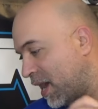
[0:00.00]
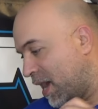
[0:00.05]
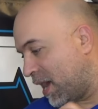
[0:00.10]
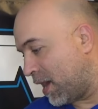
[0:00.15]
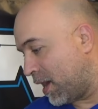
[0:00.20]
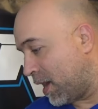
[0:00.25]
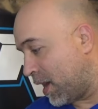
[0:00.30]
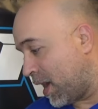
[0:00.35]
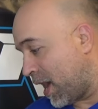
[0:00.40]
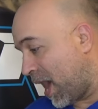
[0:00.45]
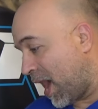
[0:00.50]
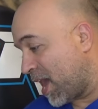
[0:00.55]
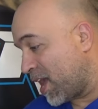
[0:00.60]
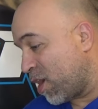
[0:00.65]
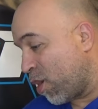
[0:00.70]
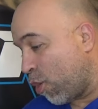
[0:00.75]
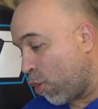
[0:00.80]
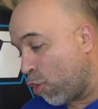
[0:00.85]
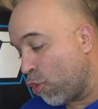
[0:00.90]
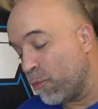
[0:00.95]
I
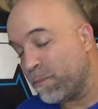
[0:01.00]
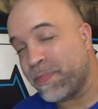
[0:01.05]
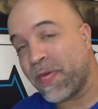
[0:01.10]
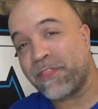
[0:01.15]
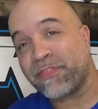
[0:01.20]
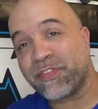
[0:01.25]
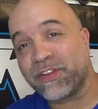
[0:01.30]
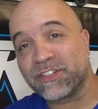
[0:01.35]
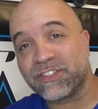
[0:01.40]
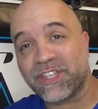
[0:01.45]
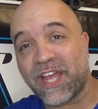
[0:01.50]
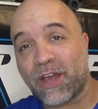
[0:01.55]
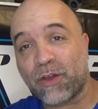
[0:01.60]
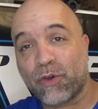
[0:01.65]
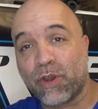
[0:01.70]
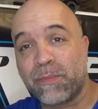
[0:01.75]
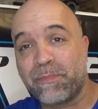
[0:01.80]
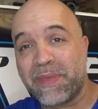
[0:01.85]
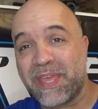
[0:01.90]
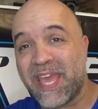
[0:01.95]
hope that there's not
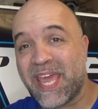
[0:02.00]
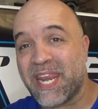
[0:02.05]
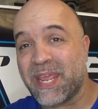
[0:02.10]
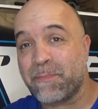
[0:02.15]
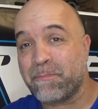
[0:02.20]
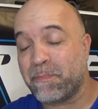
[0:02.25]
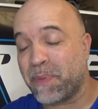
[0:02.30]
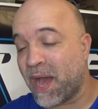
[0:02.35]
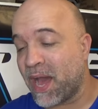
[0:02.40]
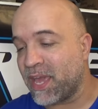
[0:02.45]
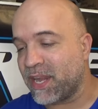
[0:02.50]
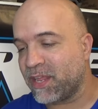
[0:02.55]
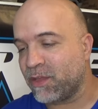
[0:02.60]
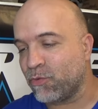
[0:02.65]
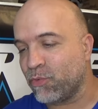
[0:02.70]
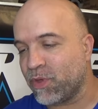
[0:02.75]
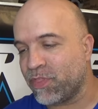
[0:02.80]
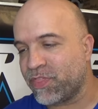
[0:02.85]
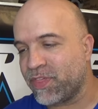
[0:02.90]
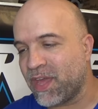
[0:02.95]
going to be any
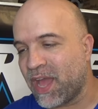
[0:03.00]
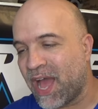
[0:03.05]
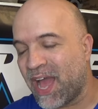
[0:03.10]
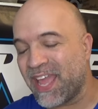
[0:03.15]
binding with it.